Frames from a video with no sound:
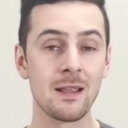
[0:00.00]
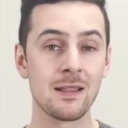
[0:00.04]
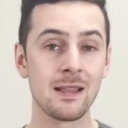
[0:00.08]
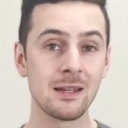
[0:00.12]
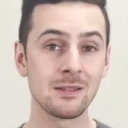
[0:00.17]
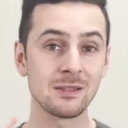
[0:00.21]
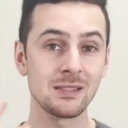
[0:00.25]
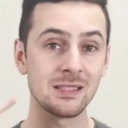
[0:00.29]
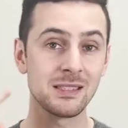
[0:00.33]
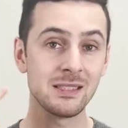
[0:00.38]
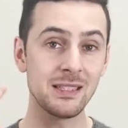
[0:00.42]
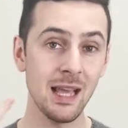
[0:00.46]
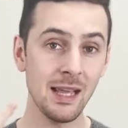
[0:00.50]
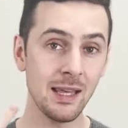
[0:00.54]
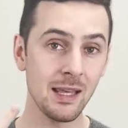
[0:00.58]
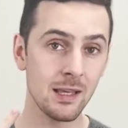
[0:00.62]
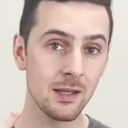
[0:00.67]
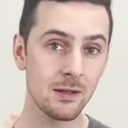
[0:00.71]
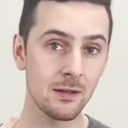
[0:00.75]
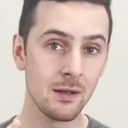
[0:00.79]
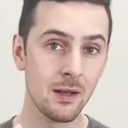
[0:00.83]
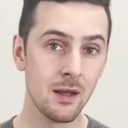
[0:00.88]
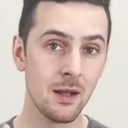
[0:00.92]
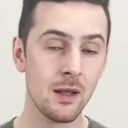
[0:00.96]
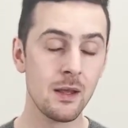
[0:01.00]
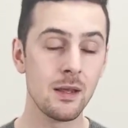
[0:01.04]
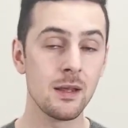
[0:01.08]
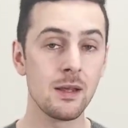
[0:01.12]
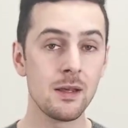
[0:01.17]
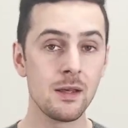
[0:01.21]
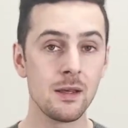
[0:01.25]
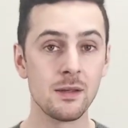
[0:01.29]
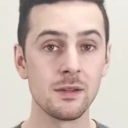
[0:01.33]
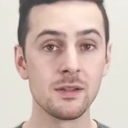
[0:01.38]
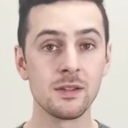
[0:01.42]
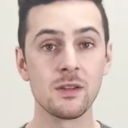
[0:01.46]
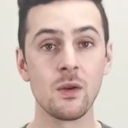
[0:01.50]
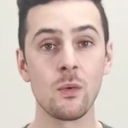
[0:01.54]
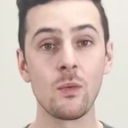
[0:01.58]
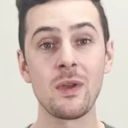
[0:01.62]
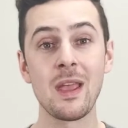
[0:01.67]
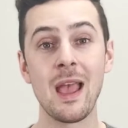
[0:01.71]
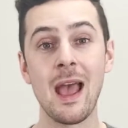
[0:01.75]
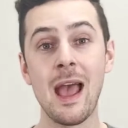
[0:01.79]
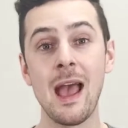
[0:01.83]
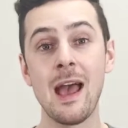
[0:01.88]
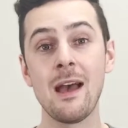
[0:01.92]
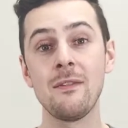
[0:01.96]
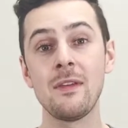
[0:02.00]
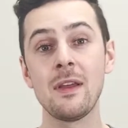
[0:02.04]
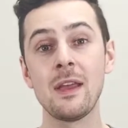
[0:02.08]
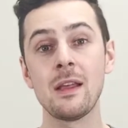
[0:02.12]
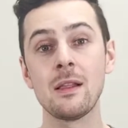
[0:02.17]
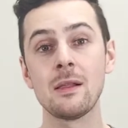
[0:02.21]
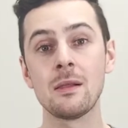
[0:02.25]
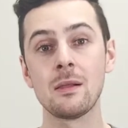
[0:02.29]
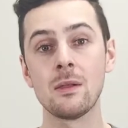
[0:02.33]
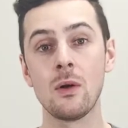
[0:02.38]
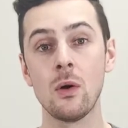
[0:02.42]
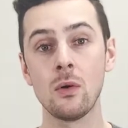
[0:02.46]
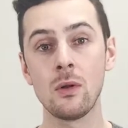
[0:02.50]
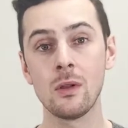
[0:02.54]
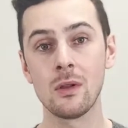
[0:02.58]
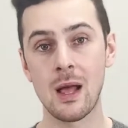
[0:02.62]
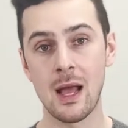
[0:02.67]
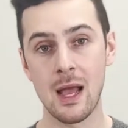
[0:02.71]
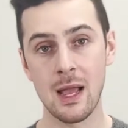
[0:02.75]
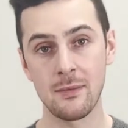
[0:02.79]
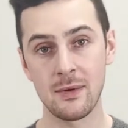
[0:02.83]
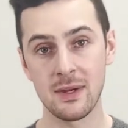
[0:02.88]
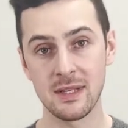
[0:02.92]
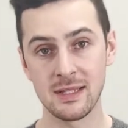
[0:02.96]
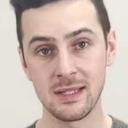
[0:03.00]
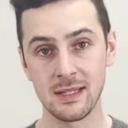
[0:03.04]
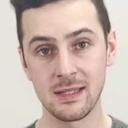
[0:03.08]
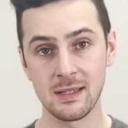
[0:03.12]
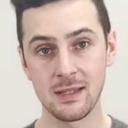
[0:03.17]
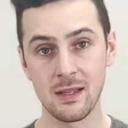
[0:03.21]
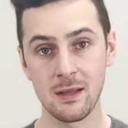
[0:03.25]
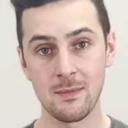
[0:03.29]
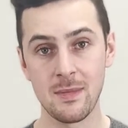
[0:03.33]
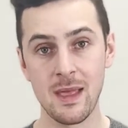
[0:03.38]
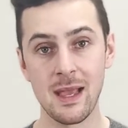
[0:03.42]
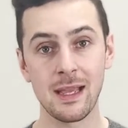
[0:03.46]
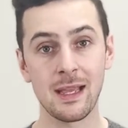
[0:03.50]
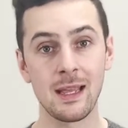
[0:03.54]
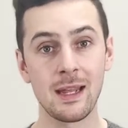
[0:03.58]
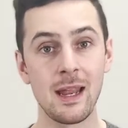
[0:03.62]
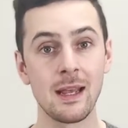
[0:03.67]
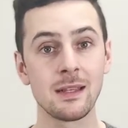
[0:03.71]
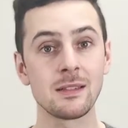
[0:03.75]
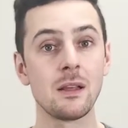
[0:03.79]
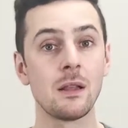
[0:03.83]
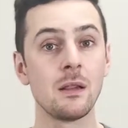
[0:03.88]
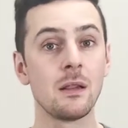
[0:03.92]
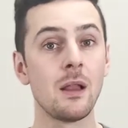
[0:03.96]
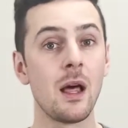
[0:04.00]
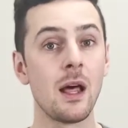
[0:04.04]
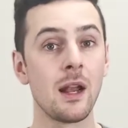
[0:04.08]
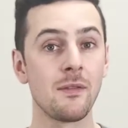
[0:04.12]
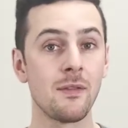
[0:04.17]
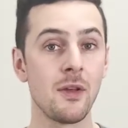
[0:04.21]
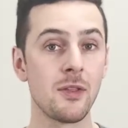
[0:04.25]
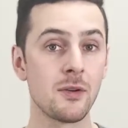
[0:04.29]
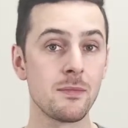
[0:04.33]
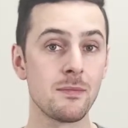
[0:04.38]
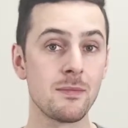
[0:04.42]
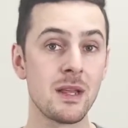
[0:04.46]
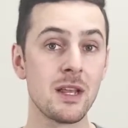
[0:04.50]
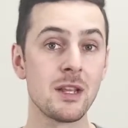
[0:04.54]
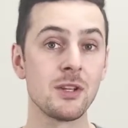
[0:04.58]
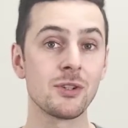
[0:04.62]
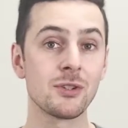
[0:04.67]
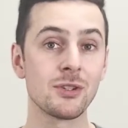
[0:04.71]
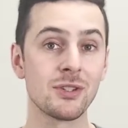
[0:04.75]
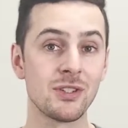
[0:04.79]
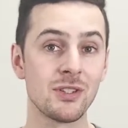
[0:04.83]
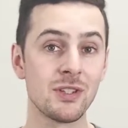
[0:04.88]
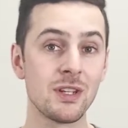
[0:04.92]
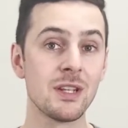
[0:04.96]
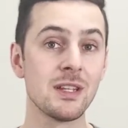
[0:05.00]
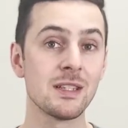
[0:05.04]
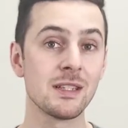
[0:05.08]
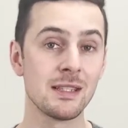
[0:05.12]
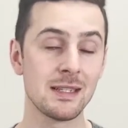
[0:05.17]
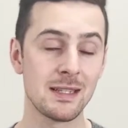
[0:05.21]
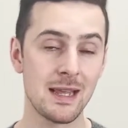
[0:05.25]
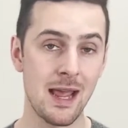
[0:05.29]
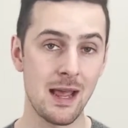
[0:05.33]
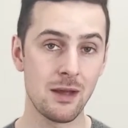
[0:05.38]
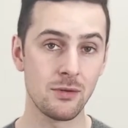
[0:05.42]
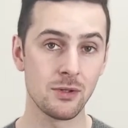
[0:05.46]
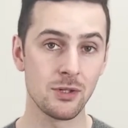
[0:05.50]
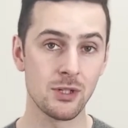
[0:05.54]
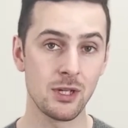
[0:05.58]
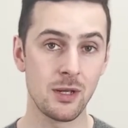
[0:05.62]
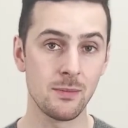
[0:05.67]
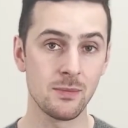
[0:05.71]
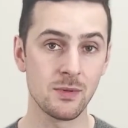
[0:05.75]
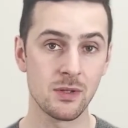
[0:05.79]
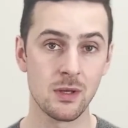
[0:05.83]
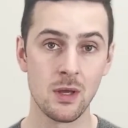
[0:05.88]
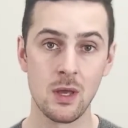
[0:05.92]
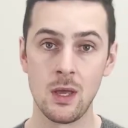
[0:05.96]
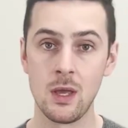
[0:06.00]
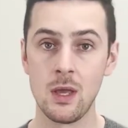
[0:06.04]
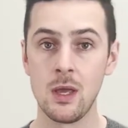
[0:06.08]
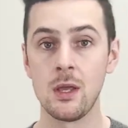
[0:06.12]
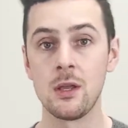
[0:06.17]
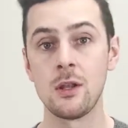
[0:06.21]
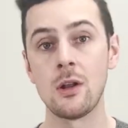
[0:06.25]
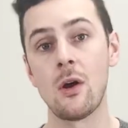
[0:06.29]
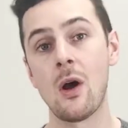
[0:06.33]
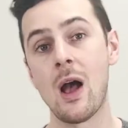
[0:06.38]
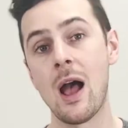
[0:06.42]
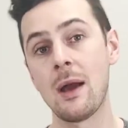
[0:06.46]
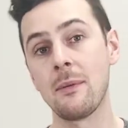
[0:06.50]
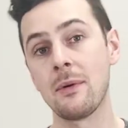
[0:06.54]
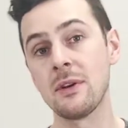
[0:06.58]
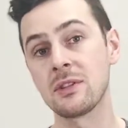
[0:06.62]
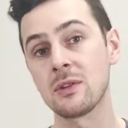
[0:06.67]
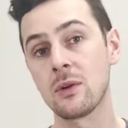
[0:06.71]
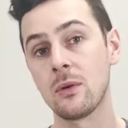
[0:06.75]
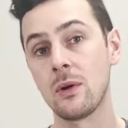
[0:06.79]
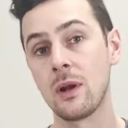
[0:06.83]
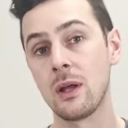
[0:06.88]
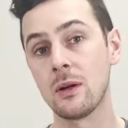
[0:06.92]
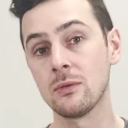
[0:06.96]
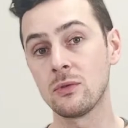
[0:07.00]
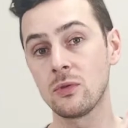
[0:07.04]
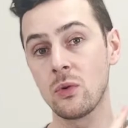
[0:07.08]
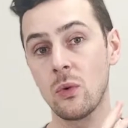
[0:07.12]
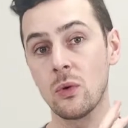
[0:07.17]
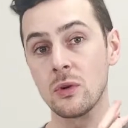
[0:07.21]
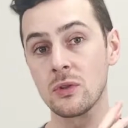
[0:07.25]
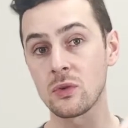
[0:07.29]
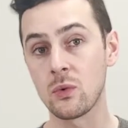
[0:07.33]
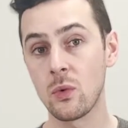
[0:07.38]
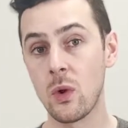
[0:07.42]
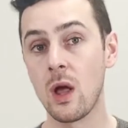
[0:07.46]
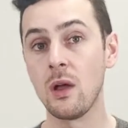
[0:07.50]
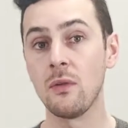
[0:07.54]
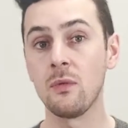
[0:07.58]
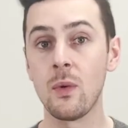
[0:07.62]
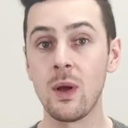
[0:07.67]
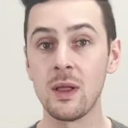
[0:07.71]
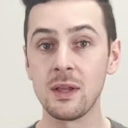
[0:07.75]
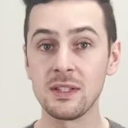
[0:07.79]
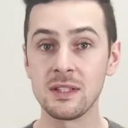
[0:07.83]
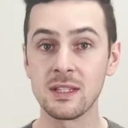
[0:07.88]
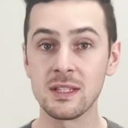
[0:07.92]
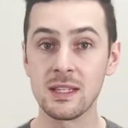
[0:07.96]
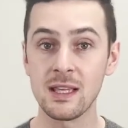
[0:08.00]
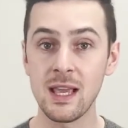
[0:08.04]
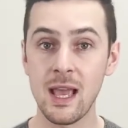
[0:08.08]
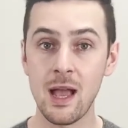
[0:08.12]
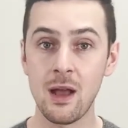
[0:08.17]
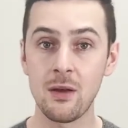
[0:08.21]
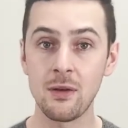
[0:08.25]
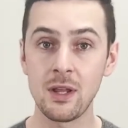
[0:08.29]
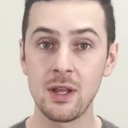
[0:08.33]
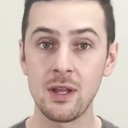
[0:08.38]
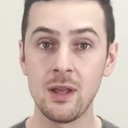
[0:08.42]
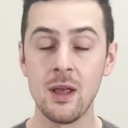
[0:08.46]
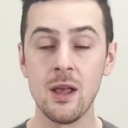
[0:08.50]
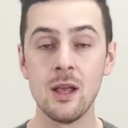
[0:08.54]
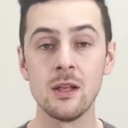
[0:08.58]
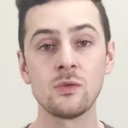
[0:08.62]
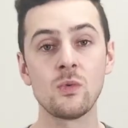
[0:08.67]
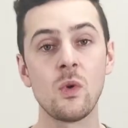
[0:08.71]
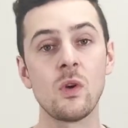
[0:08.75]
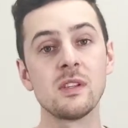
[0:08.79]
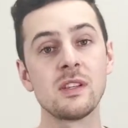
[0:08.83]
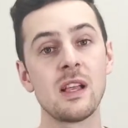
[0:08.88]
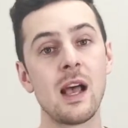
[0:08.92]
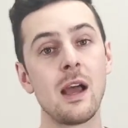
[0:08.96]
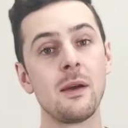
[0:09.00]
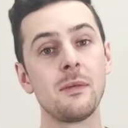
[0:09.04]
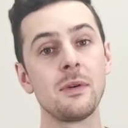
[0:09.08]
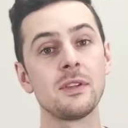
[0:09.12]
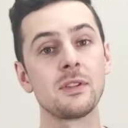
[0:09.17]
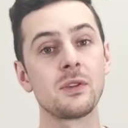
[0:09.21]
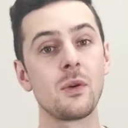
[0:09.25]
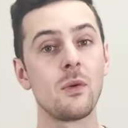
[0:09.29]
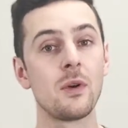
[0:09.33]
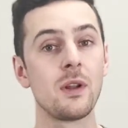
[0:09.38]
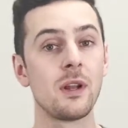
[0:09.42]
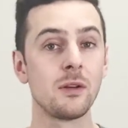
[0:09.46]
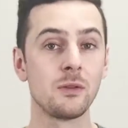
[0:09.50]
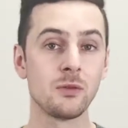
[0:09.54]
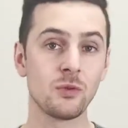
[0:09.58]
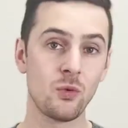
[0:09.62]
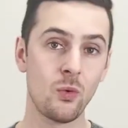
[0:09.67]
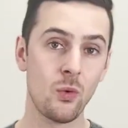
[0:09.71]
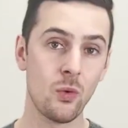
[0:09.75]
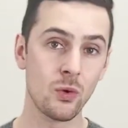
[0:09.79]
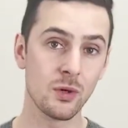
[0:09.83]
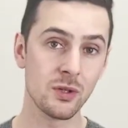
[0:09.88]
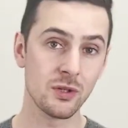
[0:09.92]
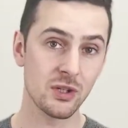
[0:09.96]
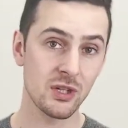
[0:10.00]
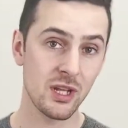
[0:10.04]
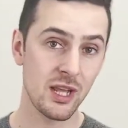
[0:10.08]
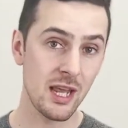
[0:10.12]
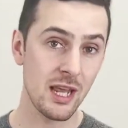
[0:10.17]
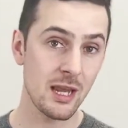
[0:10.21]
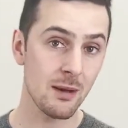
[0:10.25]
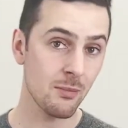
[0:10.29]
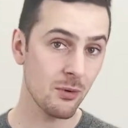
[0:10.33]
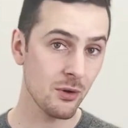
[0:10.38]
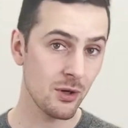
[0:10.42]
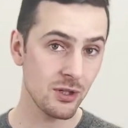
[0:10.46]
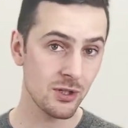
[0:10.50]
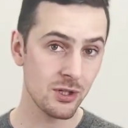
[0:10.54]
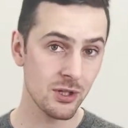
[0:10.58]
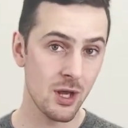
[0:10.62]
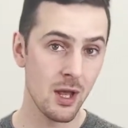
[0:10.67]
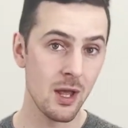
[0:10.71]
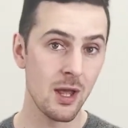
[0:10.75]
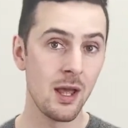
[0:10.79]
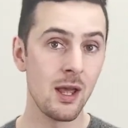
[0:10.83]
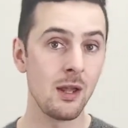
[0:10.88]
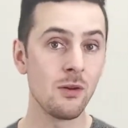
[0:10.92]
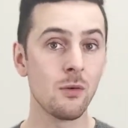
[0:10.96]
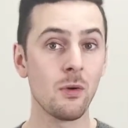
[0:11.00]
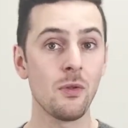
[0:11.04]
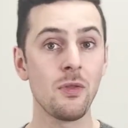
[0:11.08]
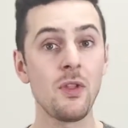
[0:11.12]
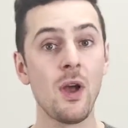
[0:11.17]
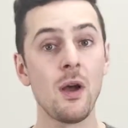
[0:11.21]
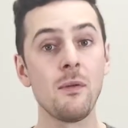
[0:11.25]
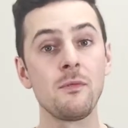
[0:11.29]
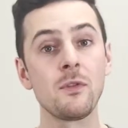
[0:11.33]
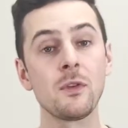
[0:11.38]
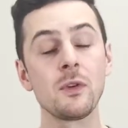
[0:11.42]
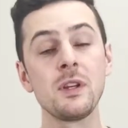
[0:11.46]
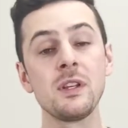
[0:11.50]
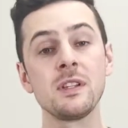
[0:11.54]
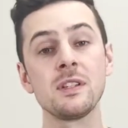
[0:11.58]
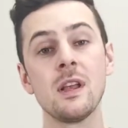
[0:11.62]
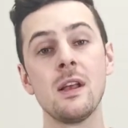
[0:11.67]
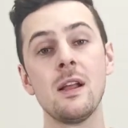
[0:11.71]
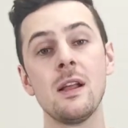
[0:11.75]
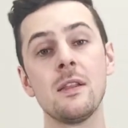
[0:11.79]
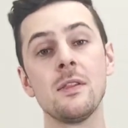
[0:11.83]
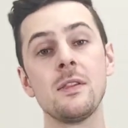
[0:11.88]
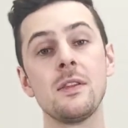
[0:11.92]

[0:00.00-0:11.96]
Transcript: Now, second is we have a local highway system that connects a lot of other major cities and townships. You know, highways going out towards Guelph, Wellington County, as well as highways going out towards Cambridge and North Dumfries.